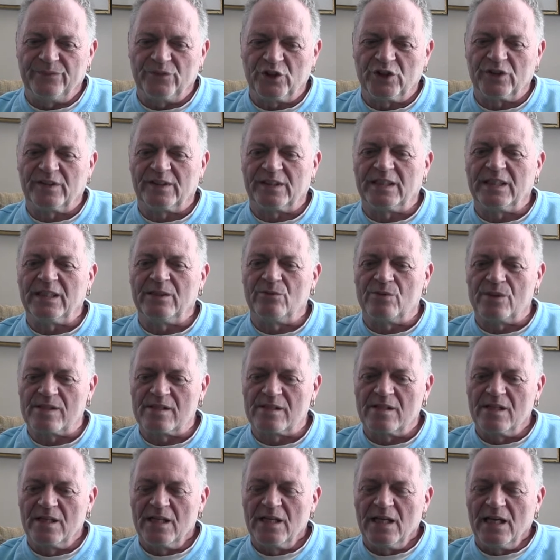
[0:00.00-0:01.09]
just that he
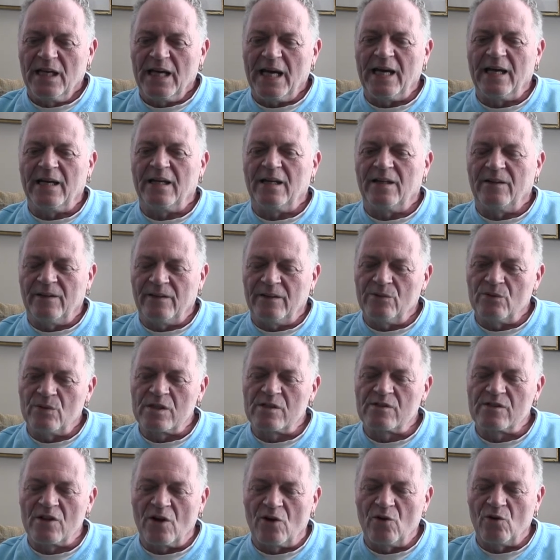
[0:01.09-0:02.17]
was, that it
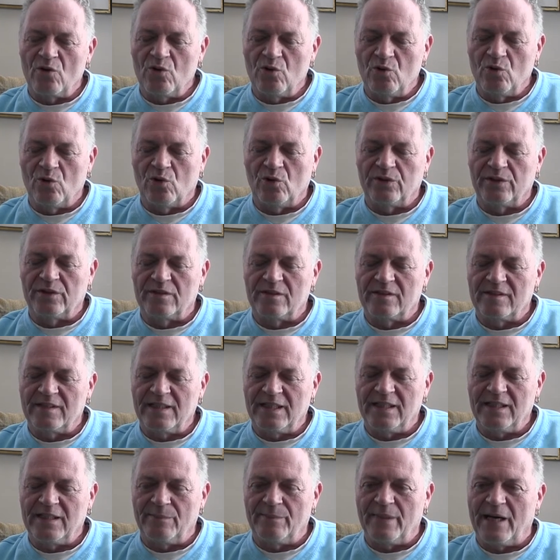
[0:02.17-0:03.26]
was so cool to
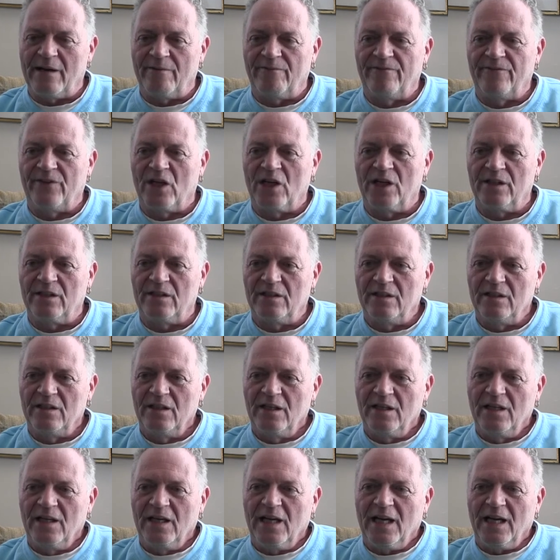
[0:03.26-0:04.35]
see him have fun,
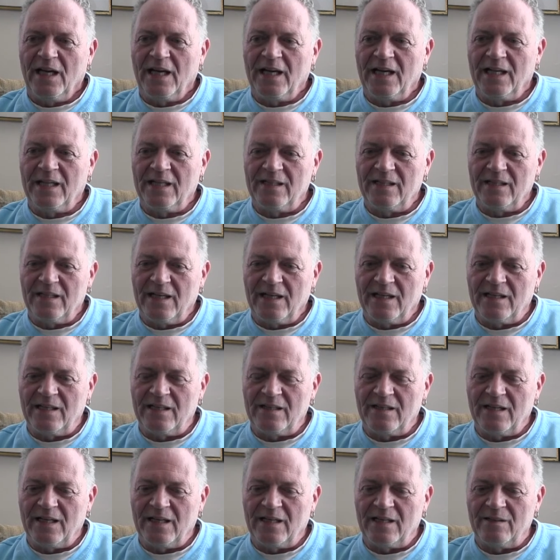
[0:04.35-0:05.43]
mm -hmm. and and
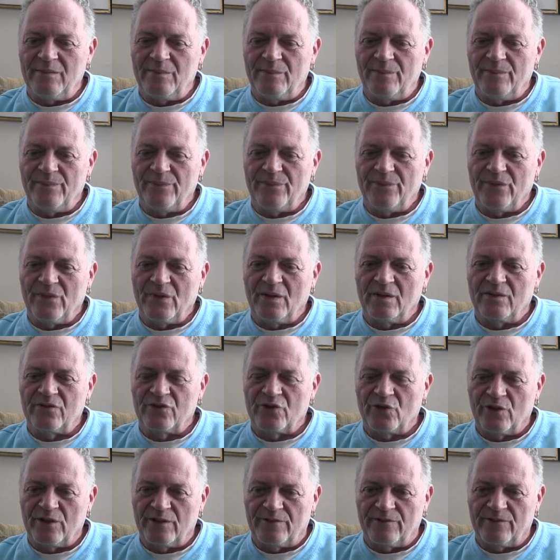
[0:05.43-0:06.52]
and
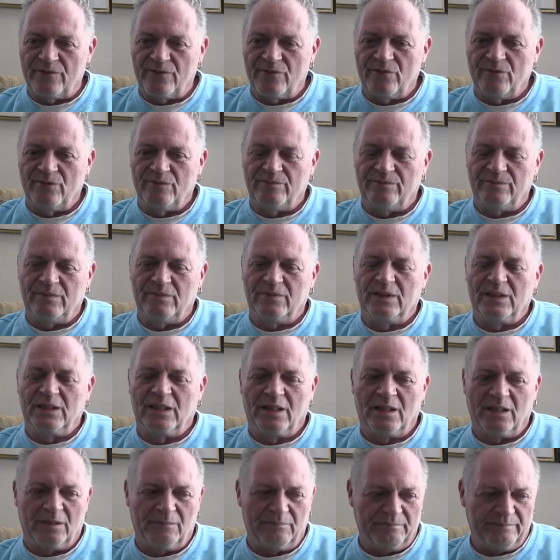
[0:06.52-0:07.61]
sort of
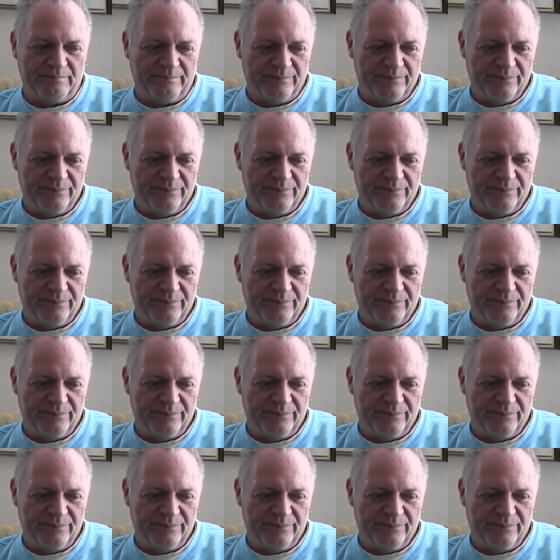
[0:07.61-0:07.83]
um,